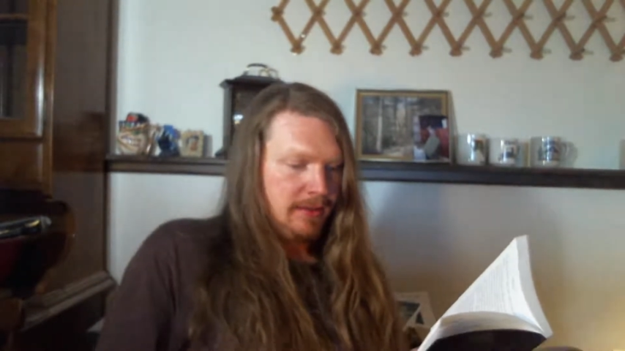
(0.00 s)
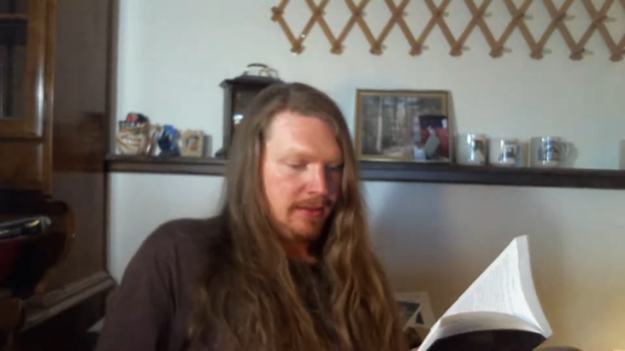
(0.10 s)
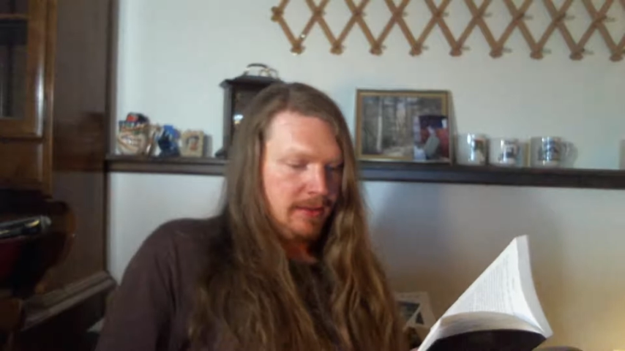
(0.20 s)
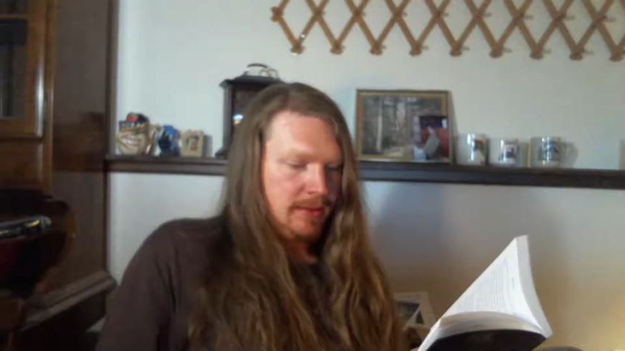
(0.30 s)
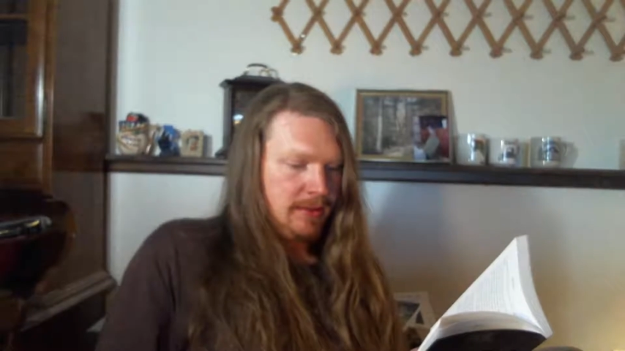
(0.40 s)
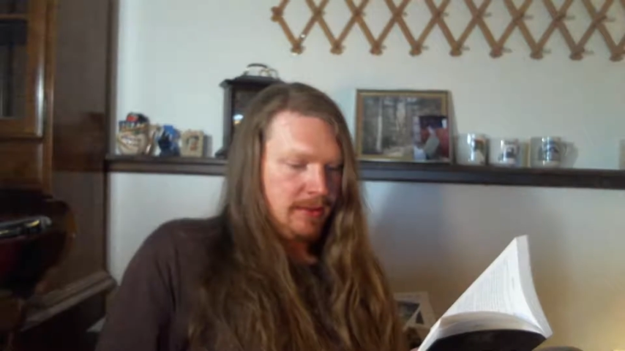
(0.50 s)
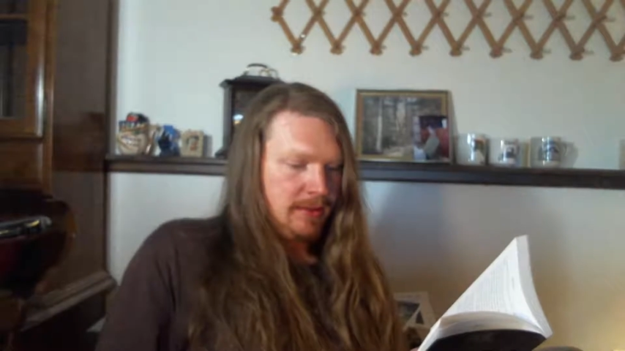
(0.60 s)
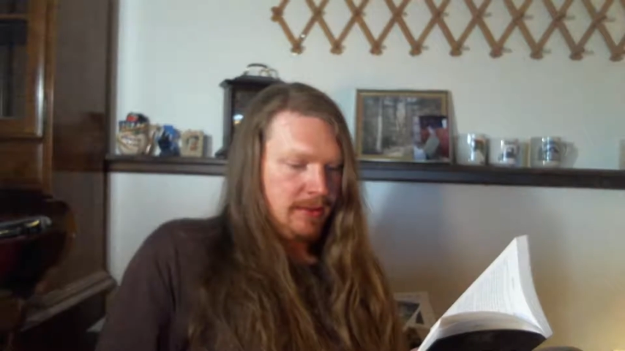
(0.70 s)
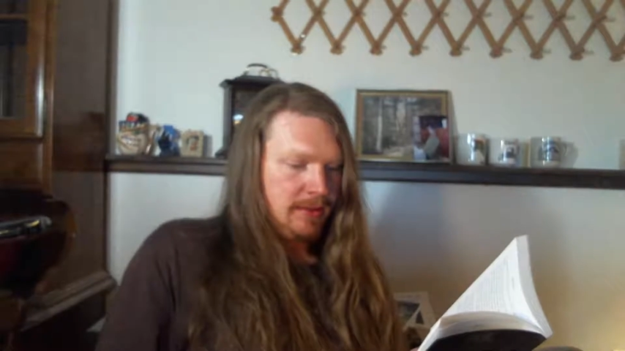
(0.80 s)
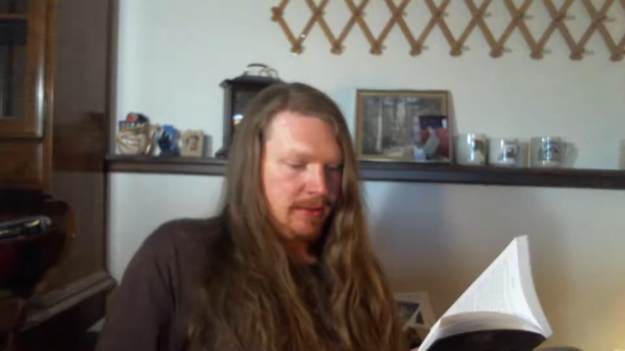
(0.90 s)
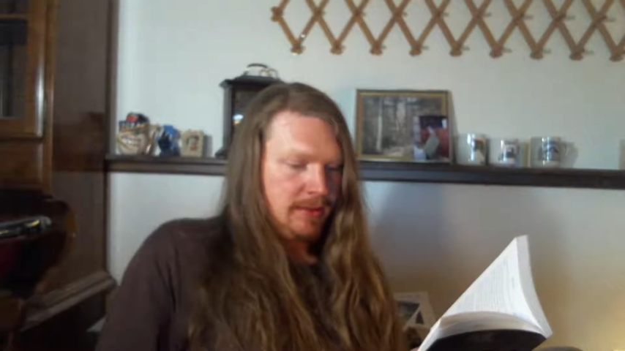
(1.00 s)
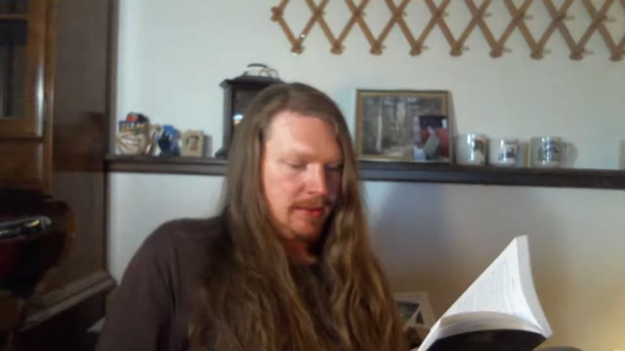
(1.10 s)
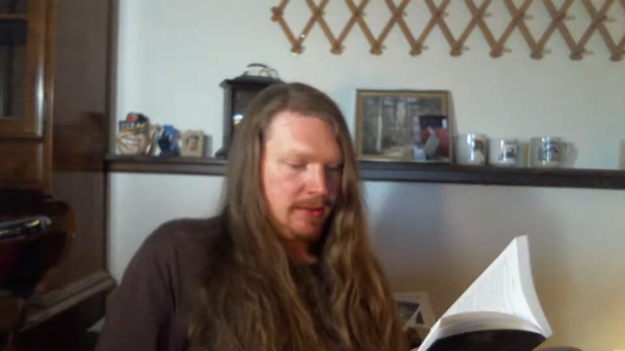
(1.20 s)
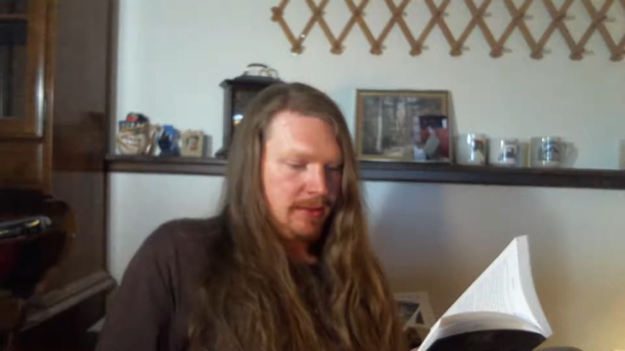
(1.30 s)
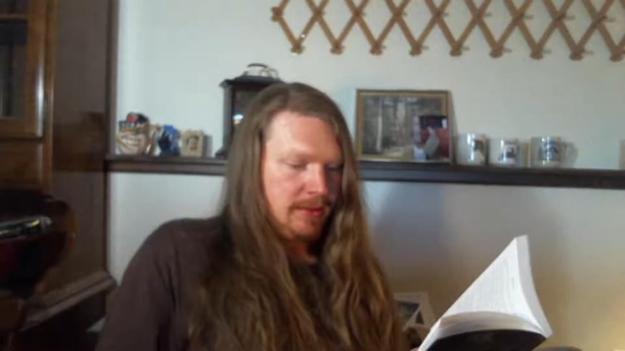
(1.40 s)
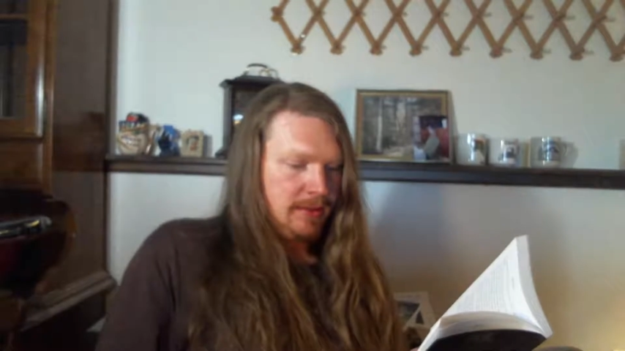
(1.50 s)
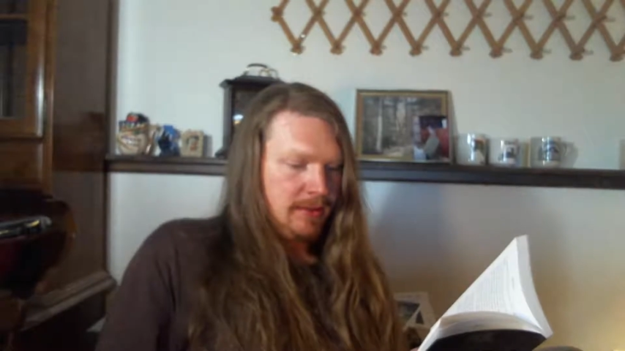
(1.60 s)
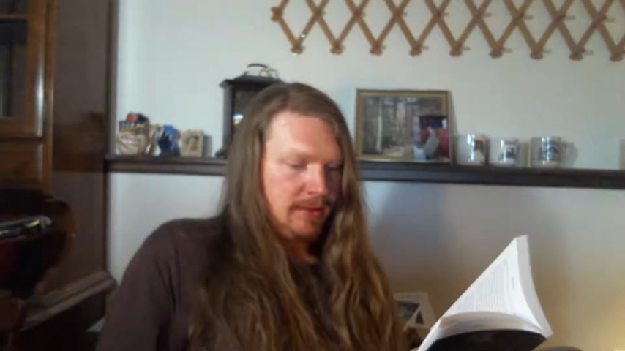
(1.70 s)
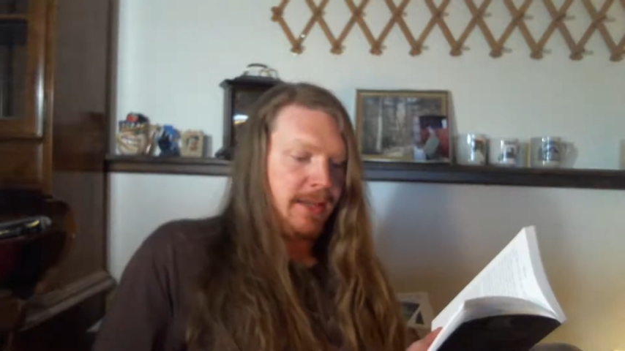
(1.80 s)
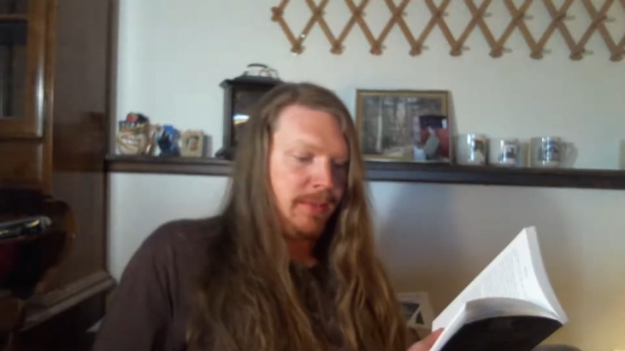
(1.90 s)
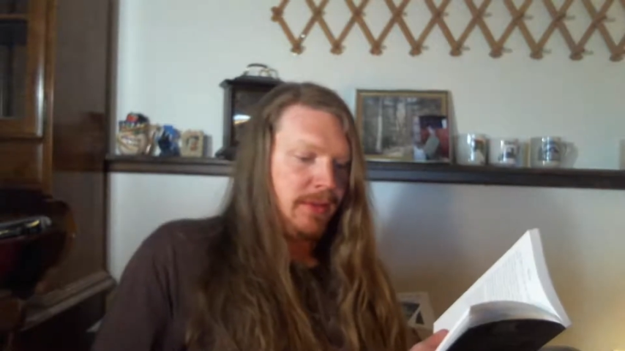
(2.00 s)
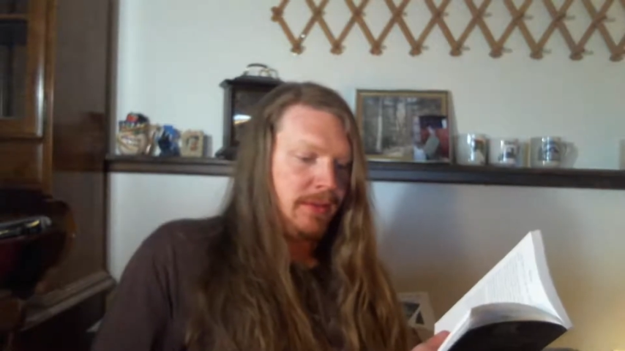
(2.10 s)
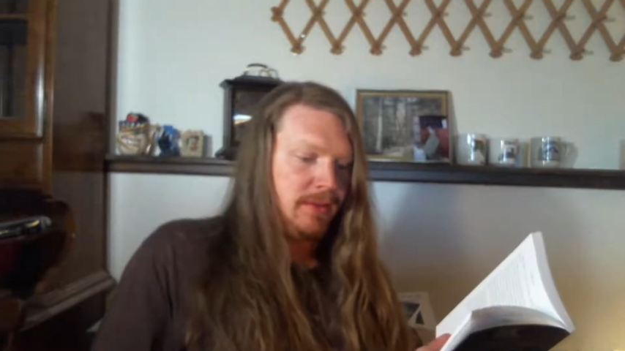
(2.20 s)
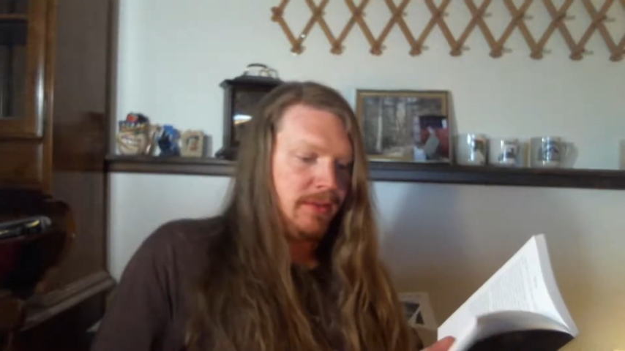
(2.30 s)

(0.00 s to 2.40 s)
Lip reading: Someone tripped, he sidestepped.